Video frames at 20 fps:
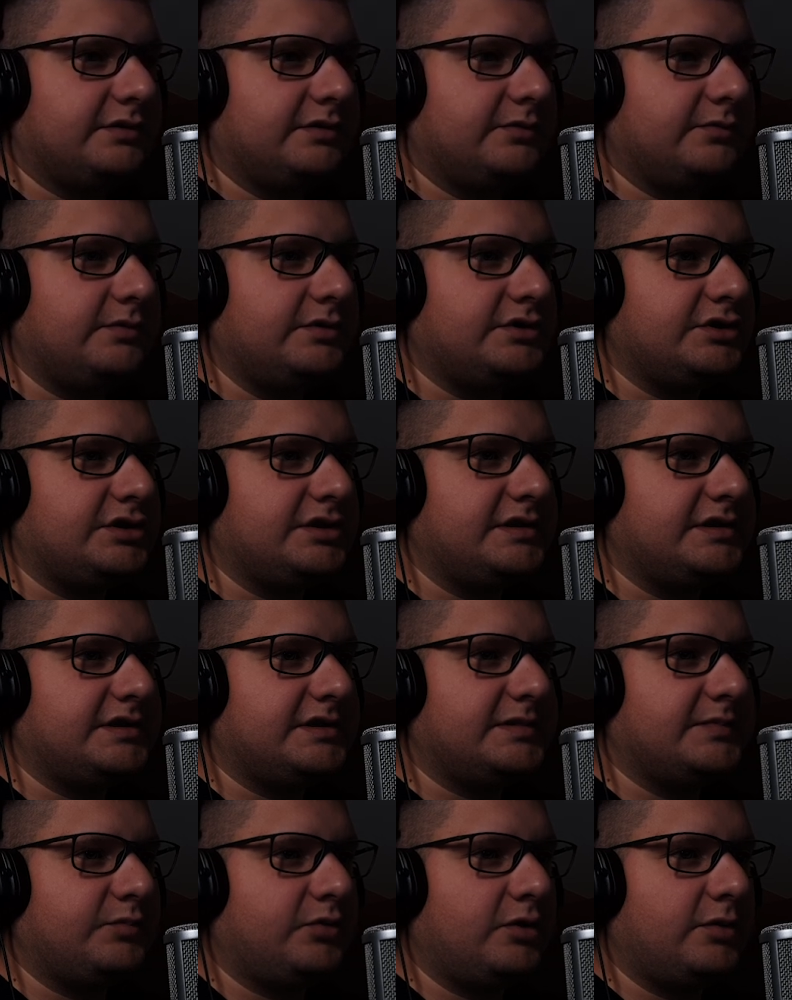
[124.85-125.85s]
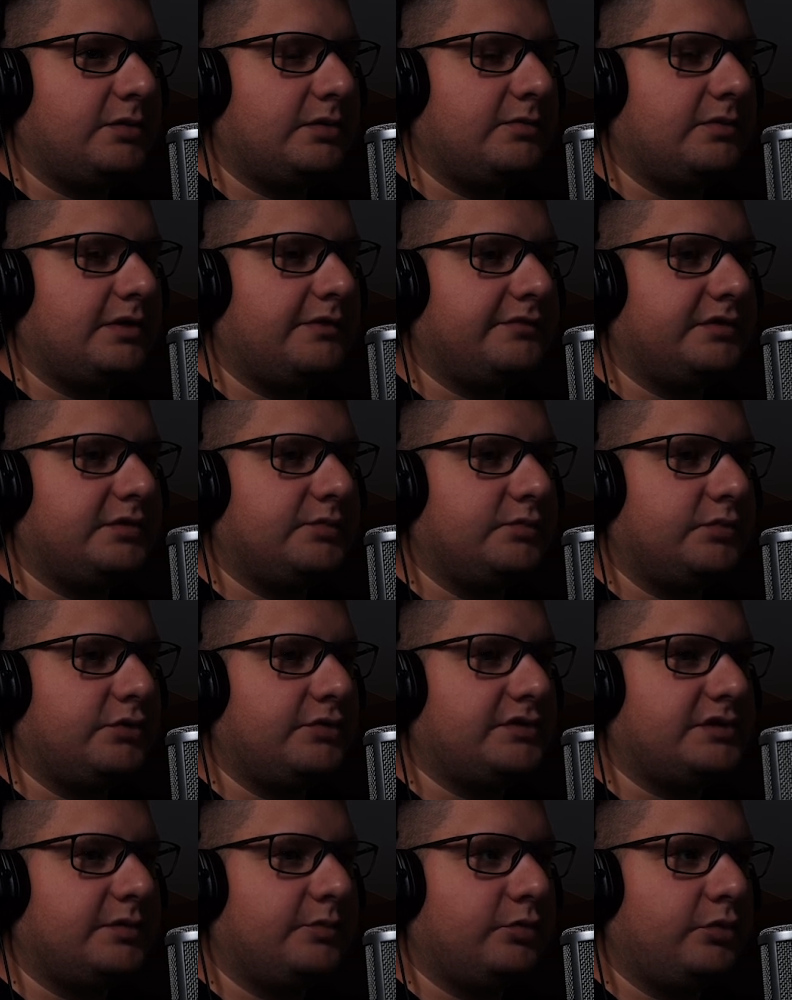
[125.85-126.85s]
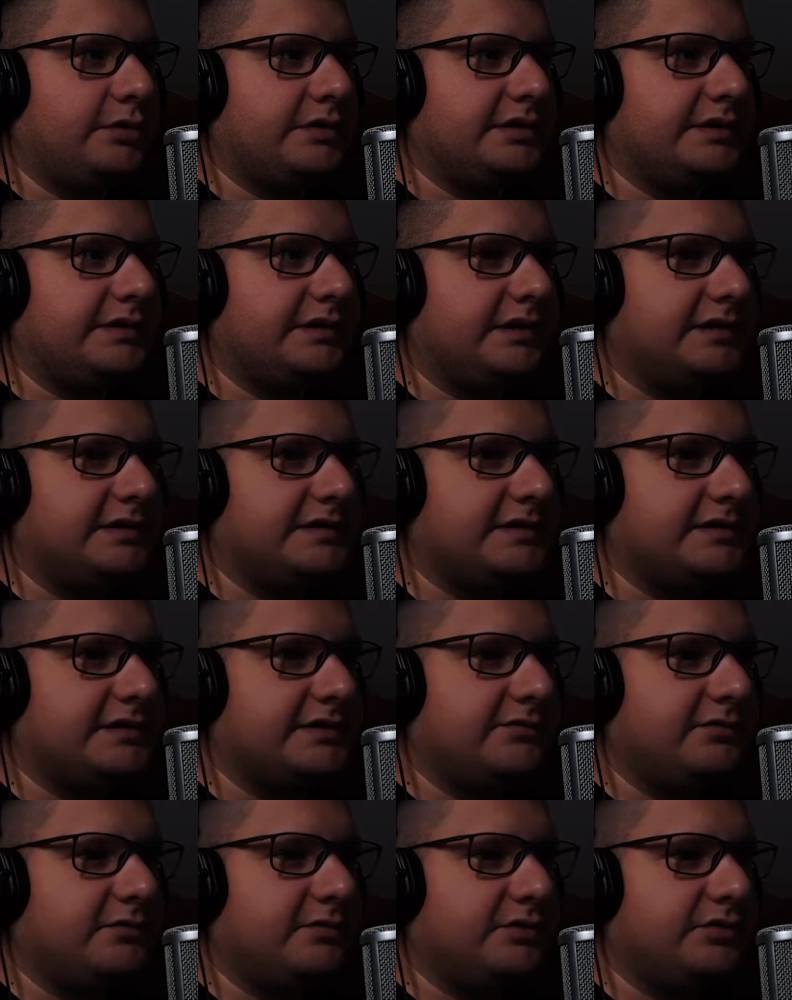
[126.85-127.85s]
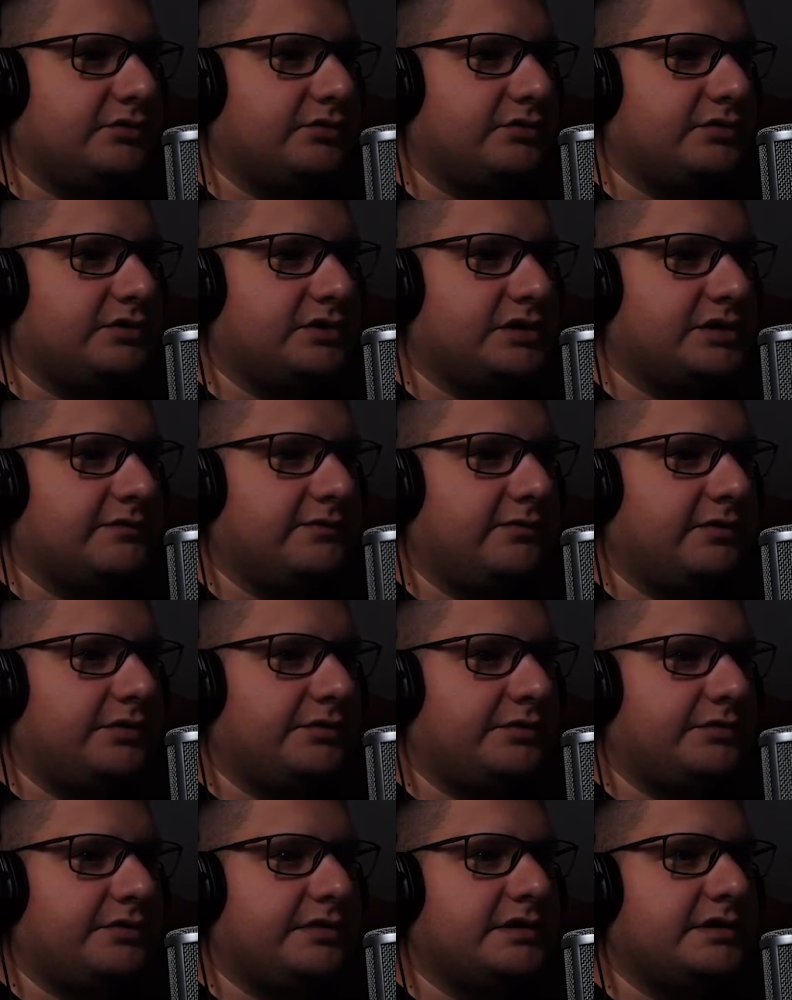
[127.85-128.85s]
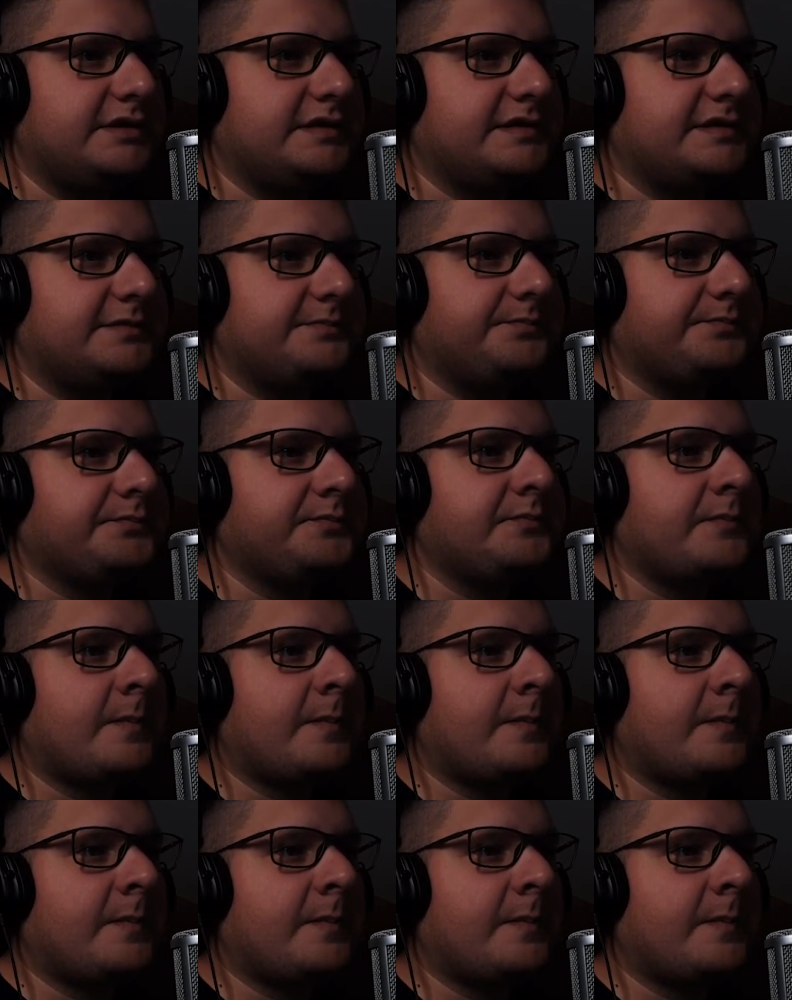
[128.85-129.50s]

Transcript: which is probably one of the most important things if you want to achieve photorealism.